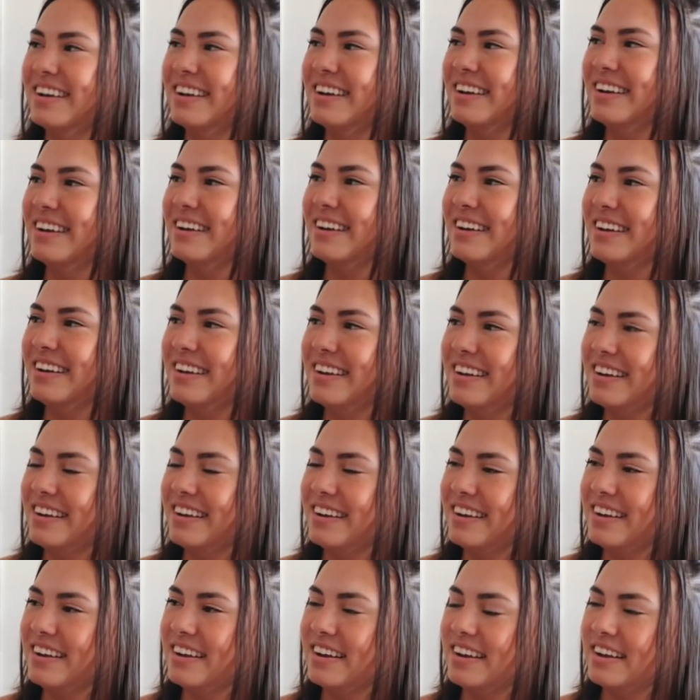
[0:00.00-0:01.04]

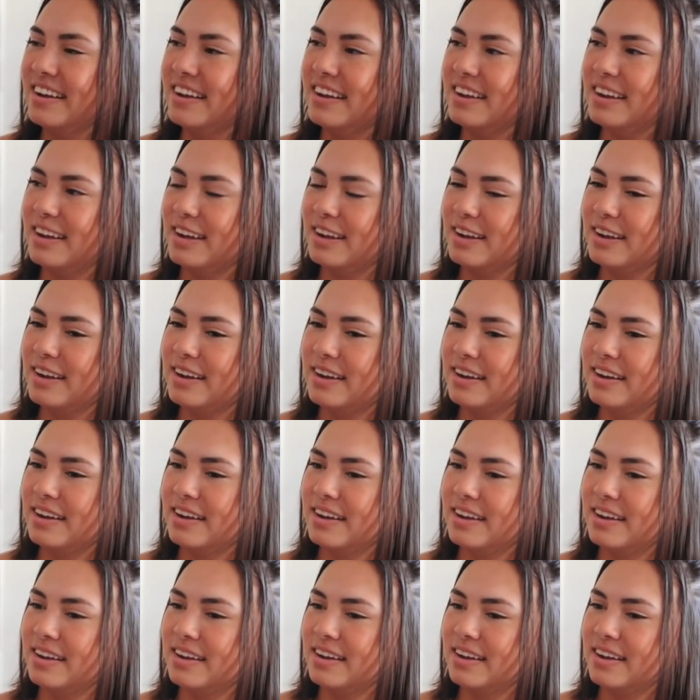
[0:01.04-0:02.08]

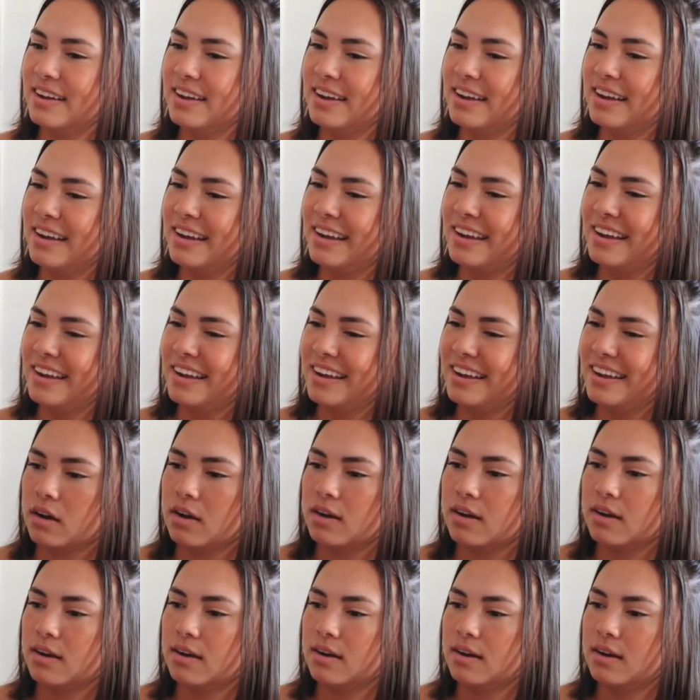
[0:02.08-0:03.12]

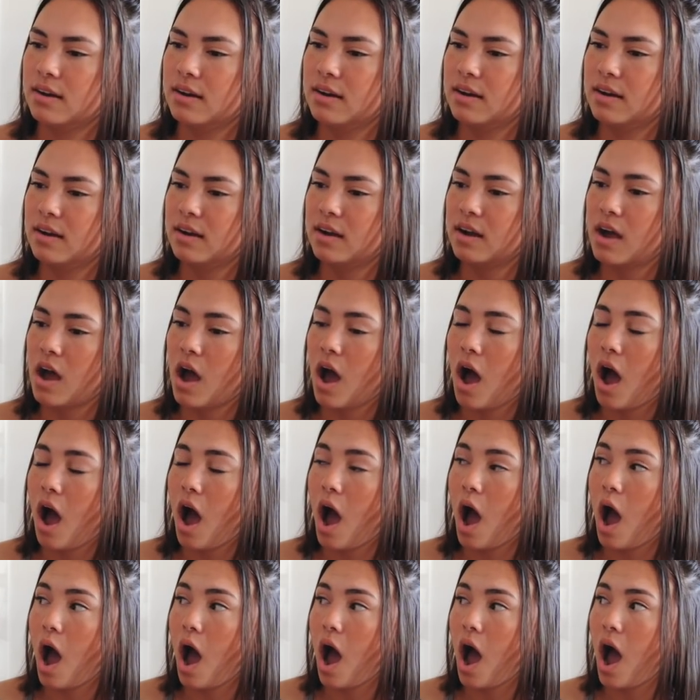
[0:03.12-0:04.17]

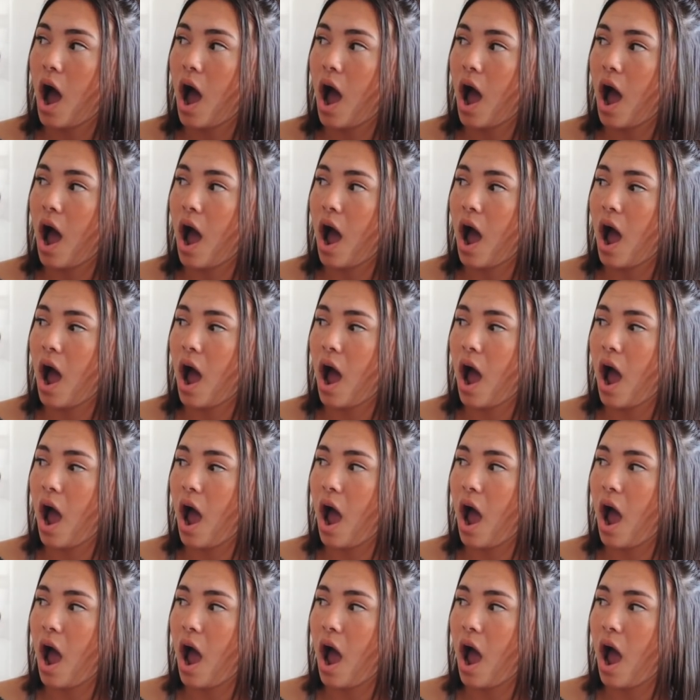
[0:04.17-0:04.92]
The person shown says nothing.